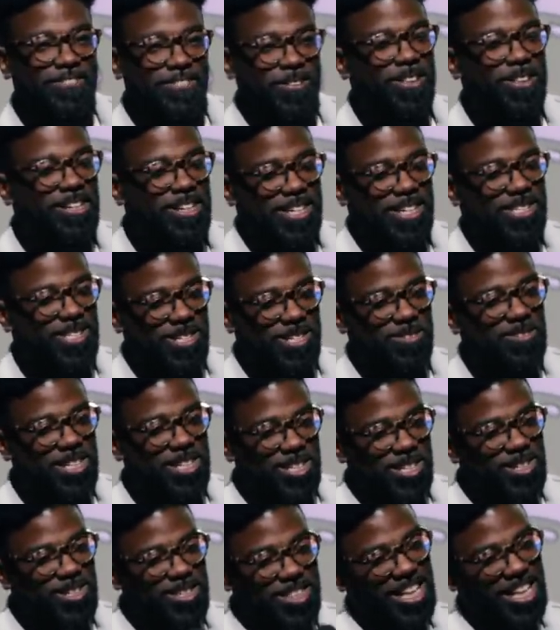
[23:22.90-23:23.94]
fooling us as much
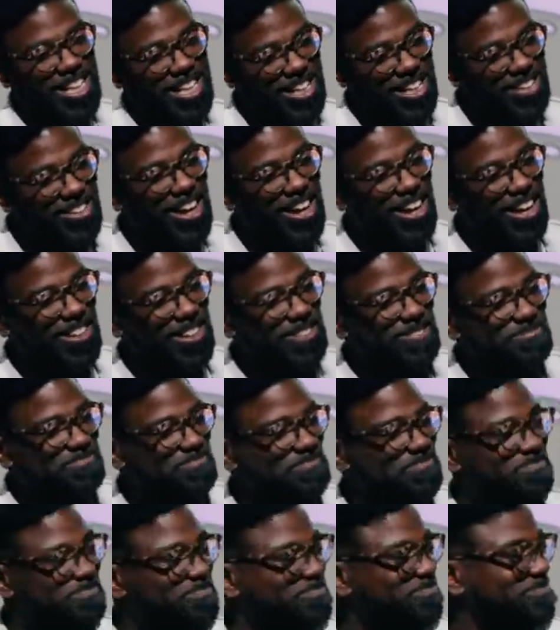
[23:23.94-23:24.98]
as you think you
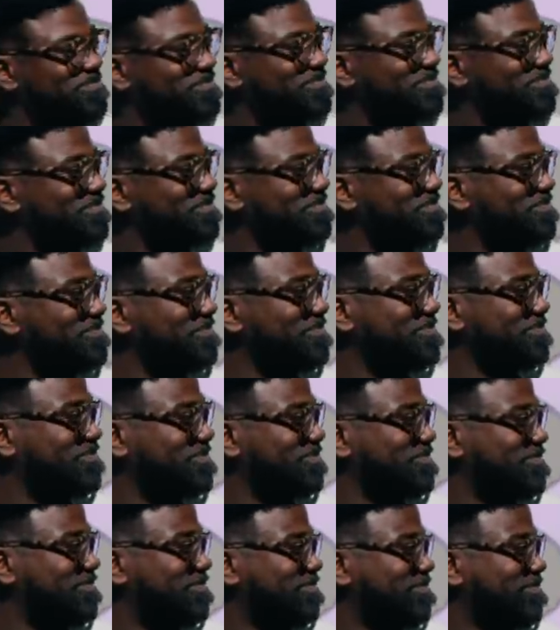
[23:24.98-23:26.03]
are.
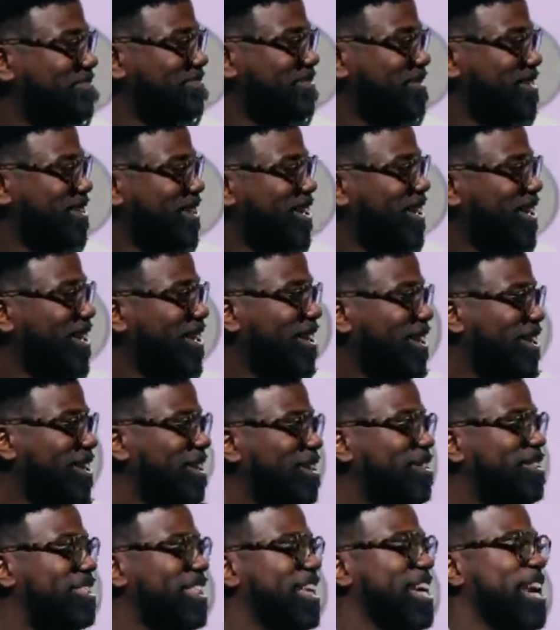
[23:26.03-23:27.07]

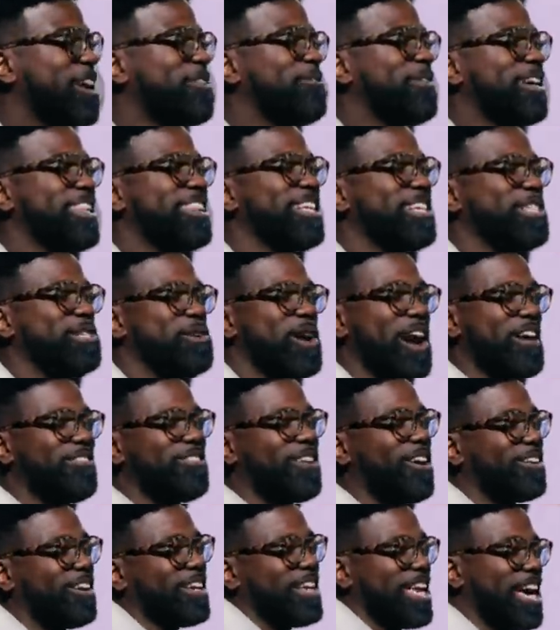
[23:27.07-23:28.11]
You think everybody thinks you have it
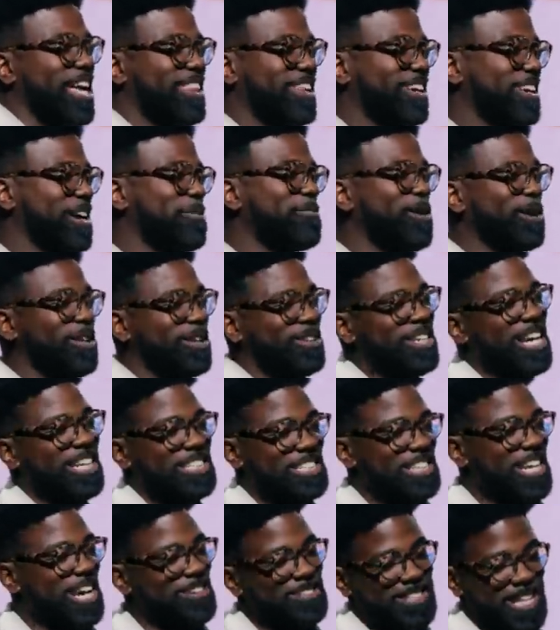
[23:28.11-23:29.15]
all together. Come on, nudge
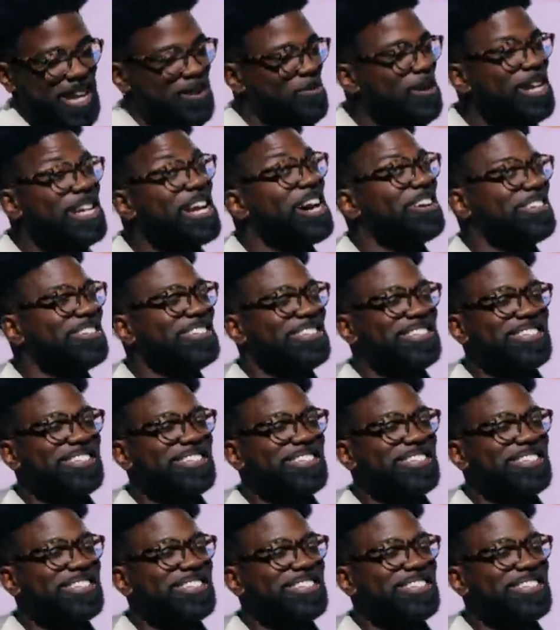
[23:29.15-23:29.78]
your neighbor say, We know.